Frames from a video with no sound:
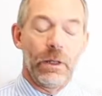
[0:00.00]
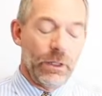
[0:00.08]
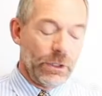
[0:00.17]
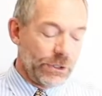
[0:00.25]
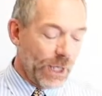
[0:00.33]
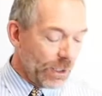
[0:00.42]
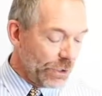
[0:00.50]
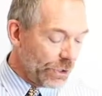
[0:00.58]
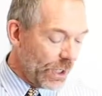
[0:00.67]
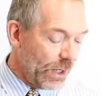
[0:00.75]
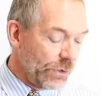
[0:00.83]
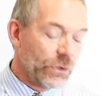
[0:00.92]
Second
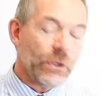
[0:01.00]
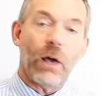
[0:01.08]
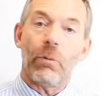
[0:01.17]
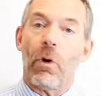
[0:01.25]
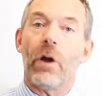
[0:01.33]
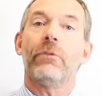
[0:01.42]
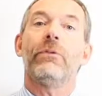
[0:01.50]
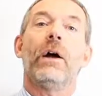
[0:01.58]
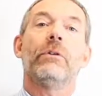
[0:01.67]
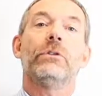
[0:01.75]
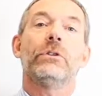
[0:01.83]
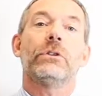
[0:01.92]
change is that water
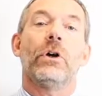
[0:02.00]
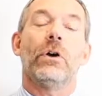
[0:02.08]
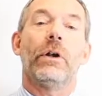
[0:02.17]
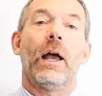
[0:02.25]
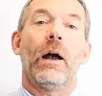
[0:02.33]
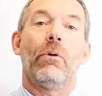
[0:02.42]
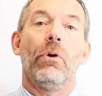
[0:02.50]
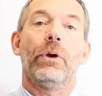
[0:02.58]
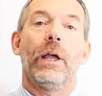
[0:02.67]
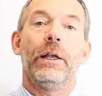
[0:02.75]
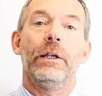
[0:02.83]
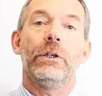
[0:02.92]
fountains are now
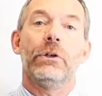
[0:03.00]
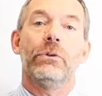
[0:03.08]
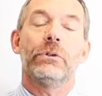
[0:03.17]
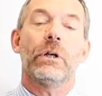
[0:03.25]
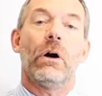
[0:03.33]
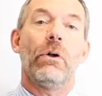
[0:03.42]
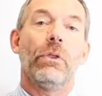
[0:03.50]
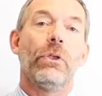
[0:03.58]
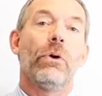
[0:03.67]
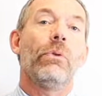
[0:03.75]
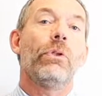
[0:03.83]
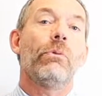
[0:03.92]
okay to use,
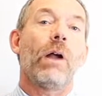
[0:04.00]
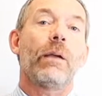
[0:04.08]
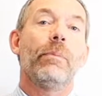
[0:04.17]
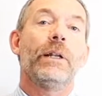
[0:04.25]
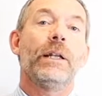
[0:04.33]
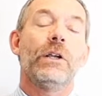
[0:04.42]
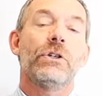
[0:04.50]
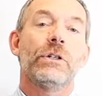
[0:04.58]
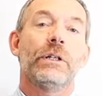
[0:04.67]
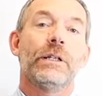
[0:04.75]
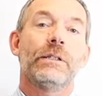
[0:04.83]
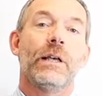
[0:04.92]
although the
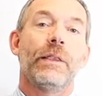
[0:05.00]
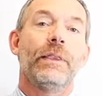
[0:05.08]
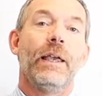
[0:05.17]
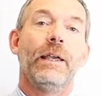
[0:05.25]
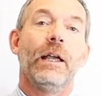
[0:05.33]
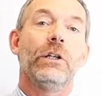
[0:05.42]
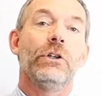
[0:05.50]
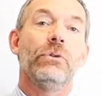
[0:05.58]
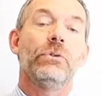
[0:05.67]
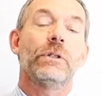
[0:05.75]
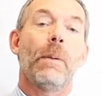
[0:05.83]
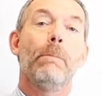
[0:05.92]
recommendation is that they get
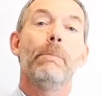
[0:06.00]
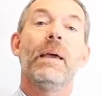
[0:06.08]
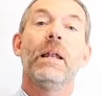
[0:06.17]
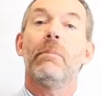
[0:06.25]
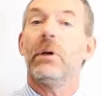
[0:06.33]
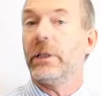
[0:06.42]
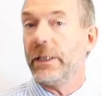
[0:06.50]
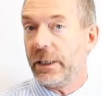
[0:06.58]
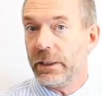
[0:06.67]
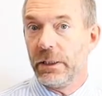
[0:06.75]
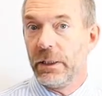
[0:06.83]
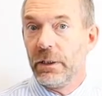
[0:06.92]
used
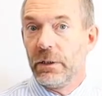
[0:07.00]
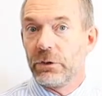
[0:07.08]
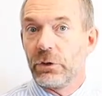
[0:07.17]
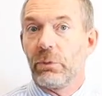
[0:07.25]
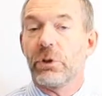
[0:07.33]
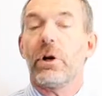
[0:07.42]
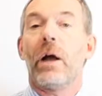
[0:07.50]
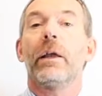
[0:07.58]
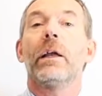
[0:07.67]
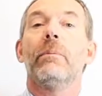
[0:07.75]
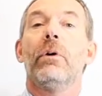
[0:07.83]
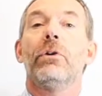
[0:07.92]
minimally. So we're
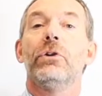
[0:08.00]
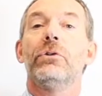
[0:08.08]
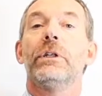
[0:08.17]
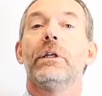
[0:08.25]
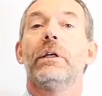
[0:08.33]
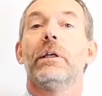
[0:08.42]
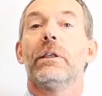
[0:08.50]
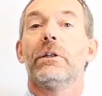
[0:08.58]
talking about using the